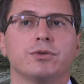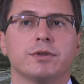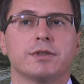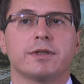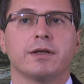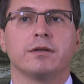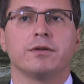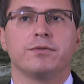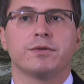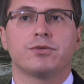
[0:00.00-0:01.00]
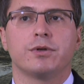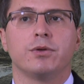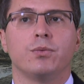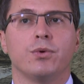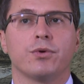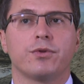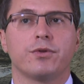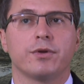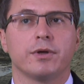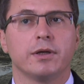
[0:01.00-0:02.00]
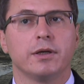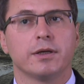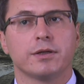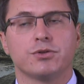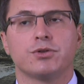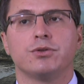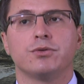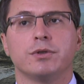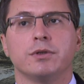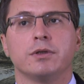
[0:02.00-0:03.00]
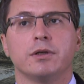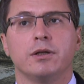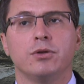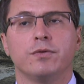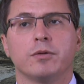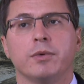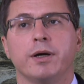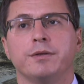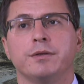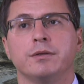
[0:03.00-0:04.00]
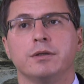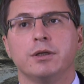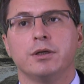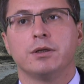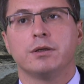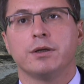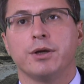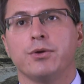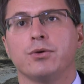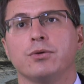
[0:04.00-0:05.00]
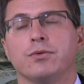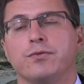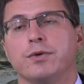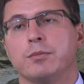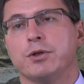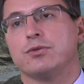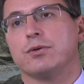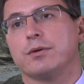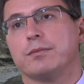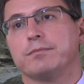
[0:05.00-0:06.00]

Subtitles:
understand if it's really worth considering alluvial mining ahead of bedrock.